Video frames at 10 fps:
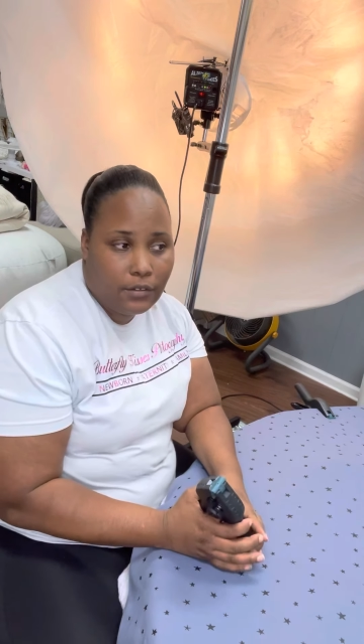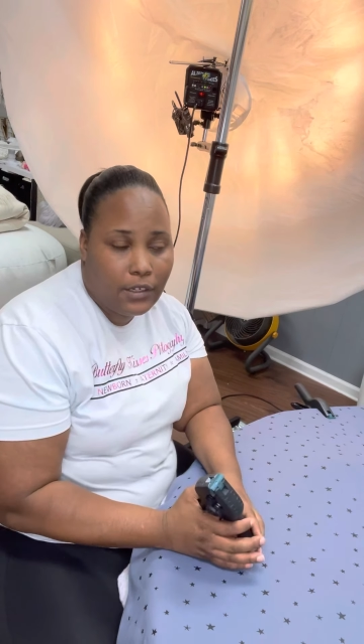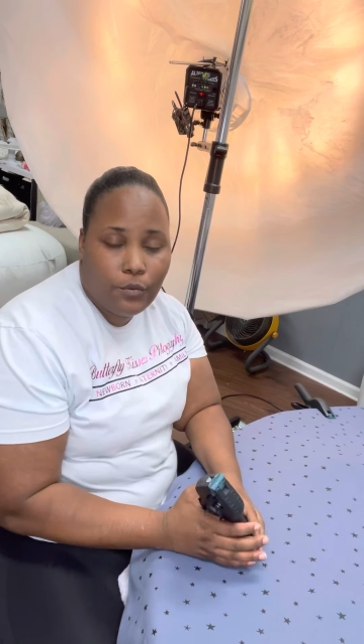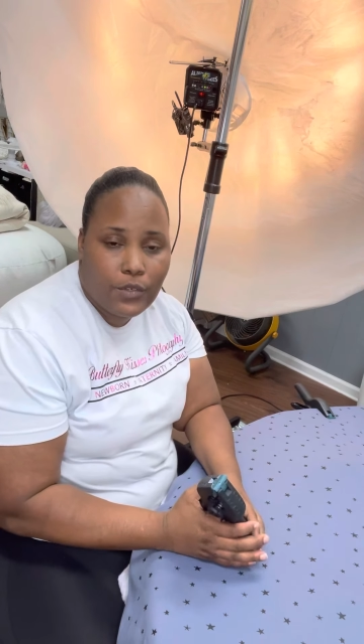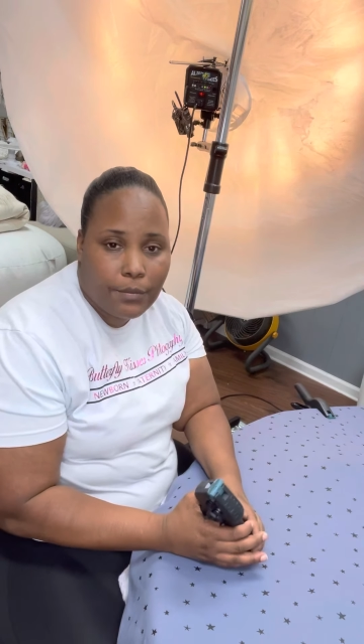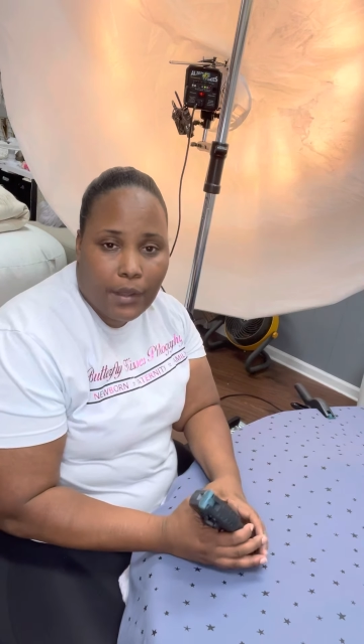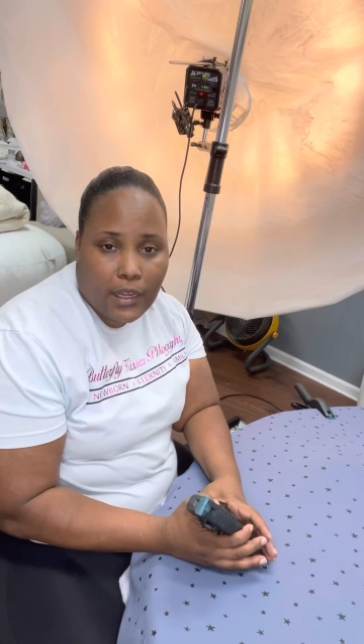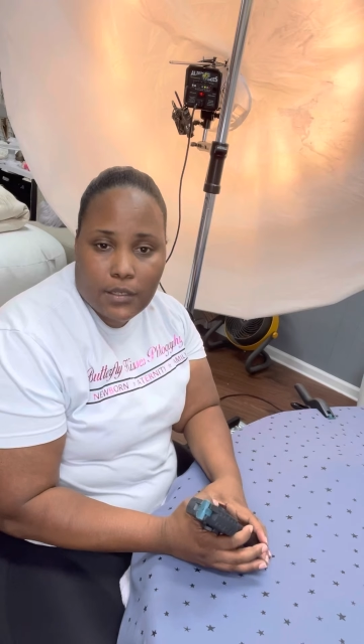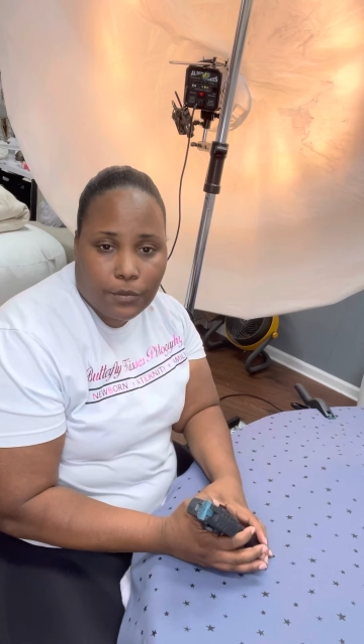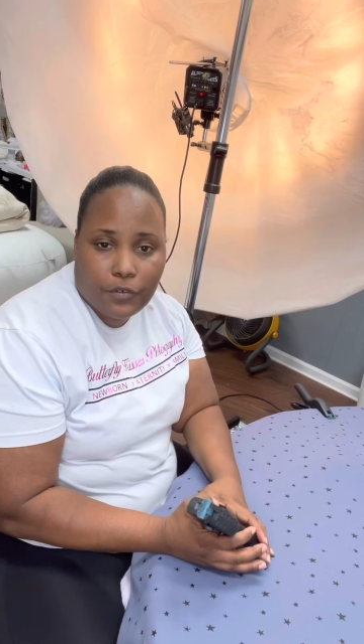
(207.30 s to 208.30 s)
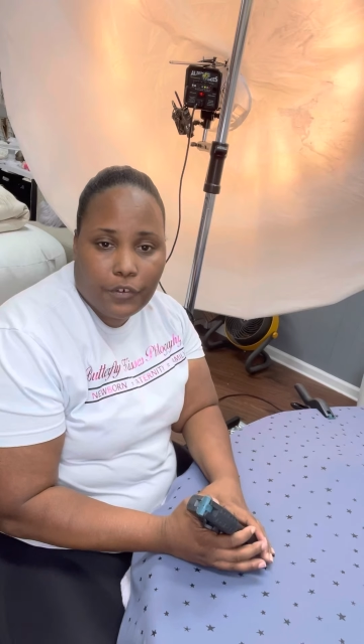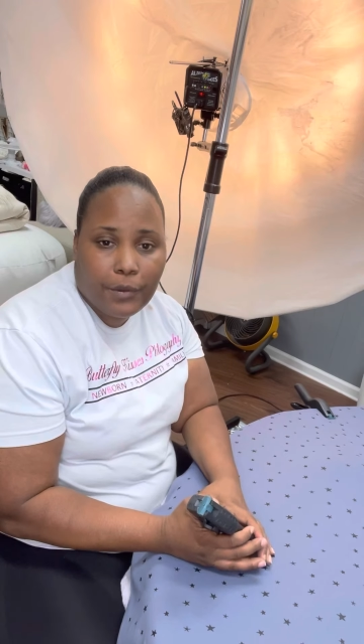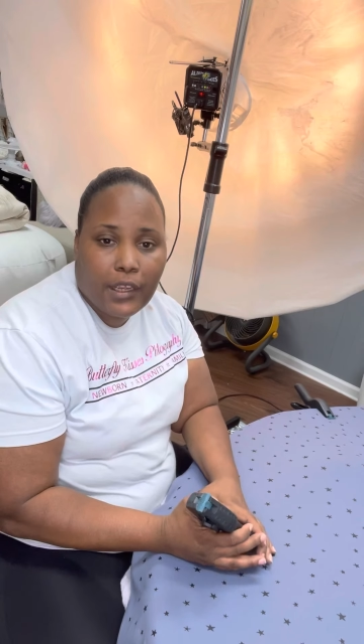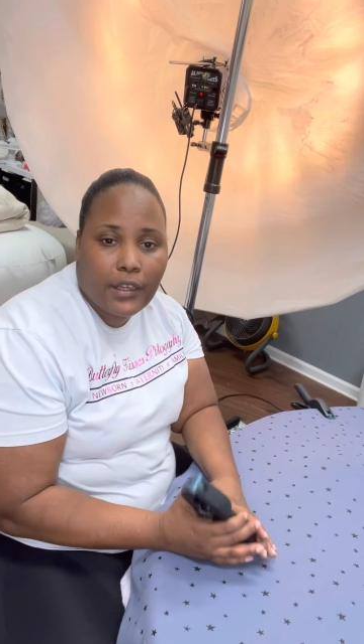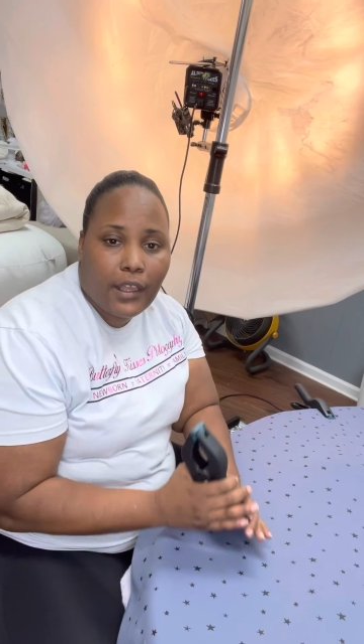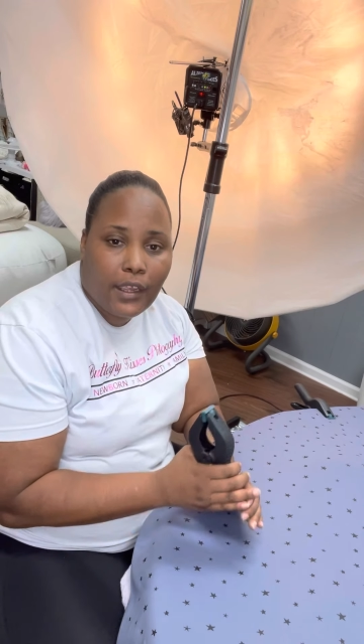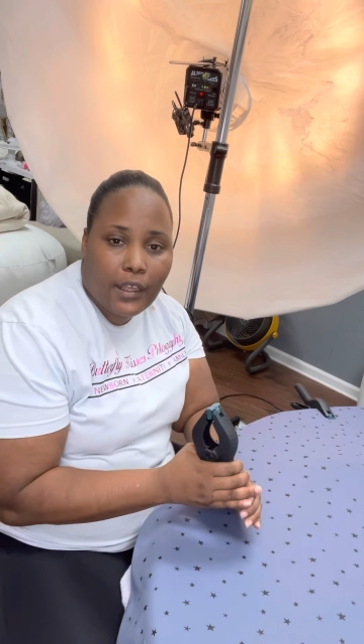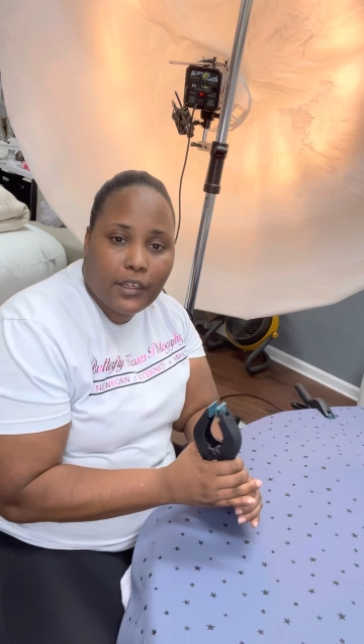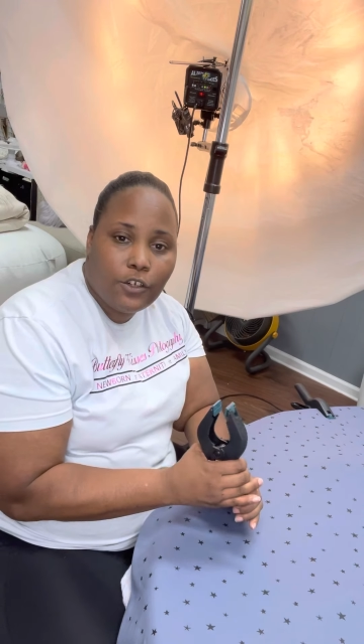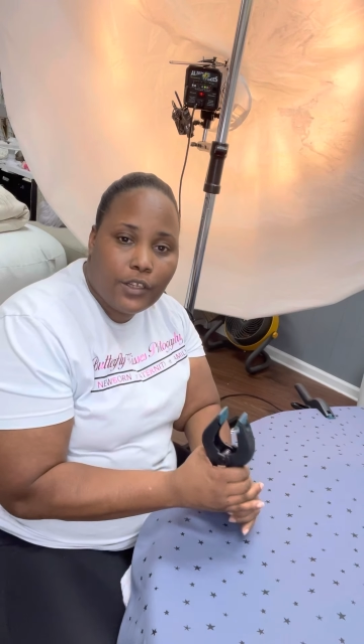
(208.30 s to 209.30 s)
It was impossible for me. Like, I
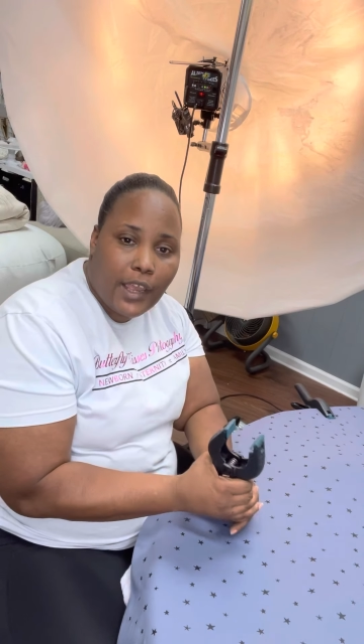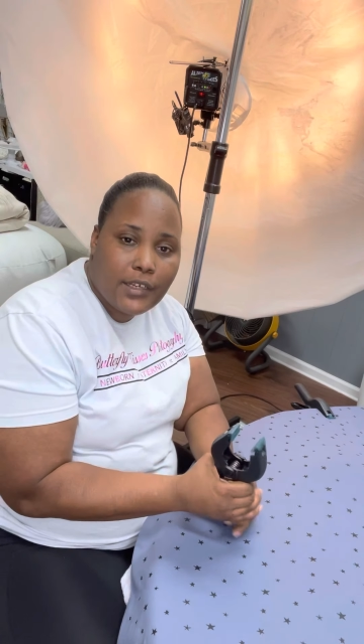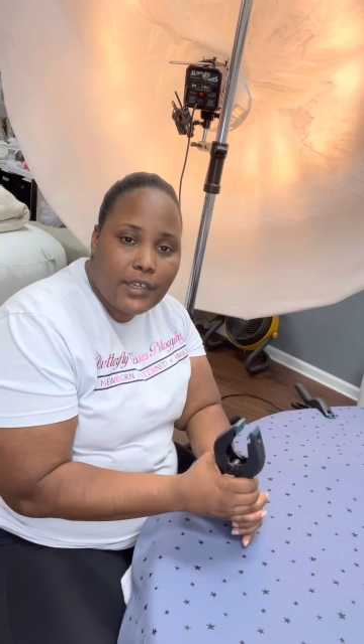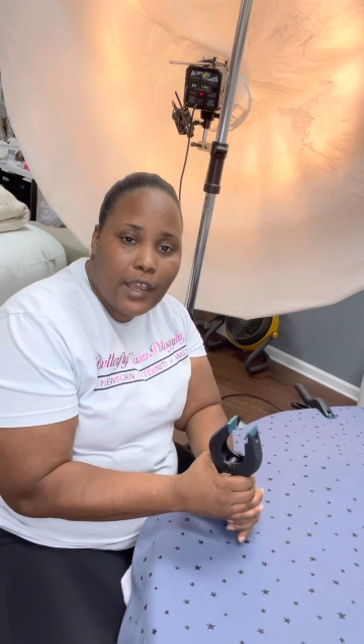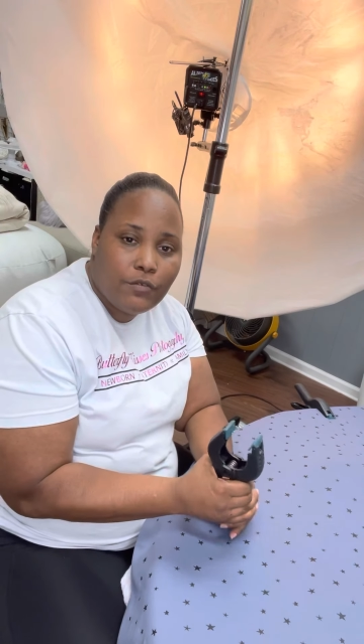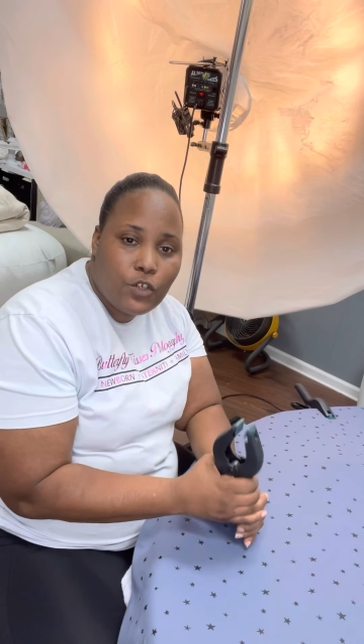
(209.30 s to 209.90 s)
literally had to have